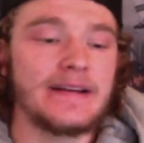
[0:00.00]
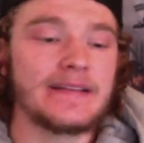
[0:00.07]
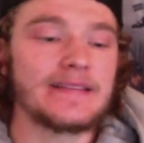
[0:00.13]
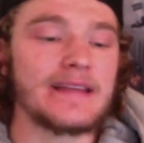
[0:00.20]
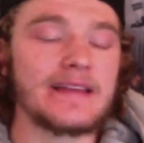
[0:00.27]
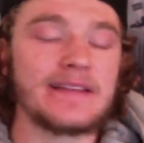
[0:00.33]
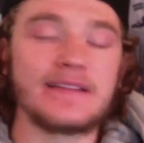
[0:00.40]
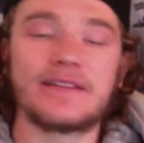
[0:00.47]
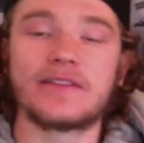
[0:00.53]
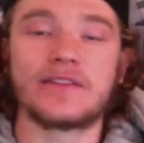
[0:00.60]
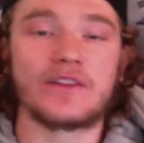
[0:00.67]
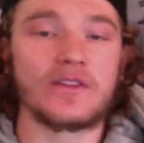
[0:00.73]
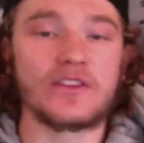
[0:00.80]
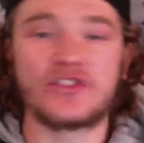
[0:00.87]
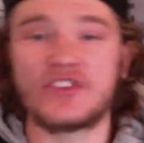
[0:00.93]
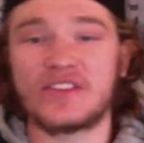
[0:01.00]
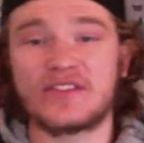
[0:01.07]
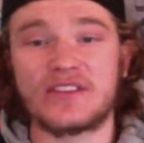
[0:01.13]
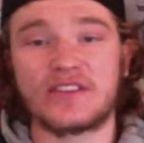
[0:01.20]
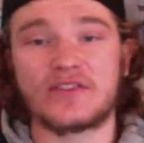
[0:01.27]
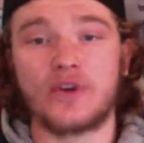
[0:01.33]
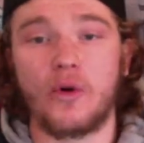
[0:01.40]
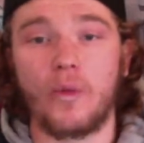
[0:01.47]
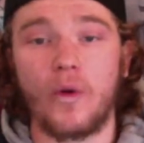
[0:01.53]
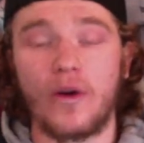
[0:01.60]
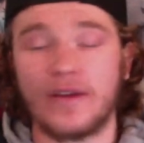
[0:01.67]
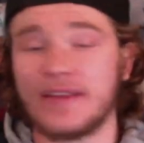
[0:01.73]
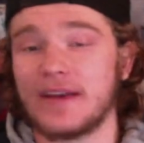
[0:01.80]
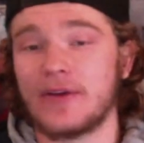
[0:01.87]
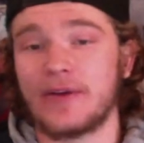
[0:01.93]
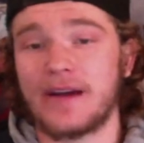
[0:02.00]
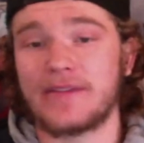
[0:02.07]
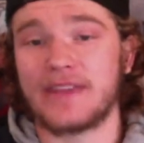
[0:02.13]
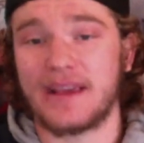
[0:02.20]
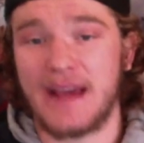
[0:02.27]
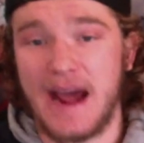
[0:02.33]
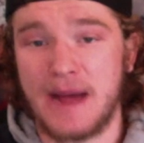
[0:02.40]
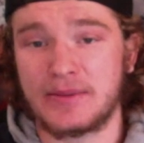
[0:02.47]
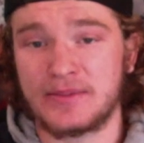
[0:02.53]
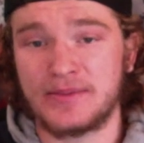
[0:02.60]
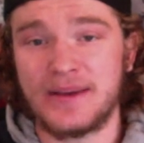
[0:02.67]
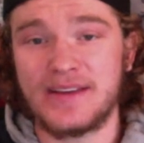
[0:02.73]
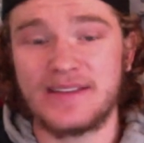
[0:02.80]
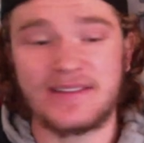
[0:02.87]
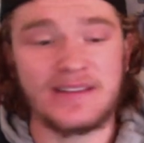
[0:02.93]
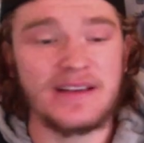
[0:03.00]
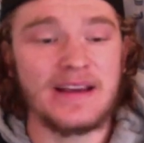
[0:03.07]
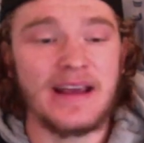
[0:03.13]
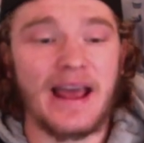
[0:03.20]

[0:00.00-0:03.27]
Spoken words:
the logistics don't work. They don't have the cap space.